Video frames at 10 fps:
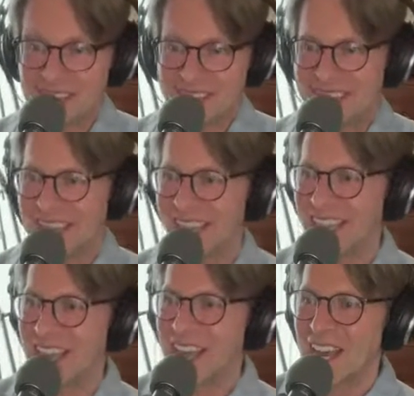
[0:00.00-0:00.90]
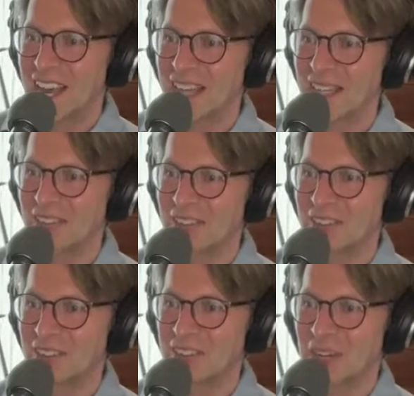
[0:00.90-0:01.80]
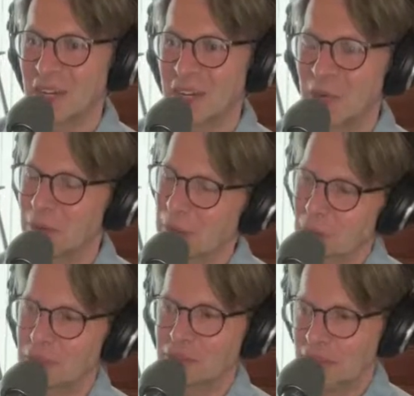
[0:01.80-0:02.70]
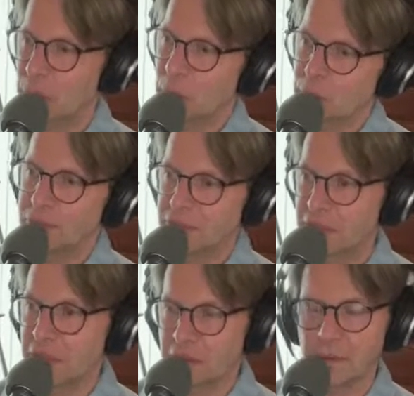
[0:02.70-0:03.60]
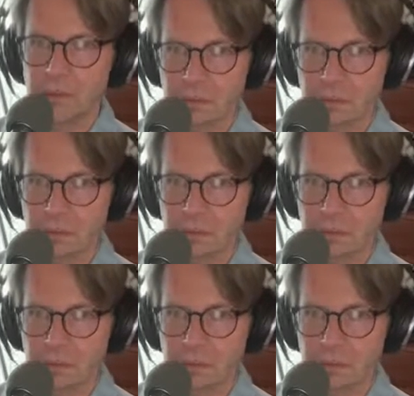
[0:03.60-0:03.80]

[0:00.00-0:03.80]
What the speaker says: Okay, I know it's only one day. Well, we'll see.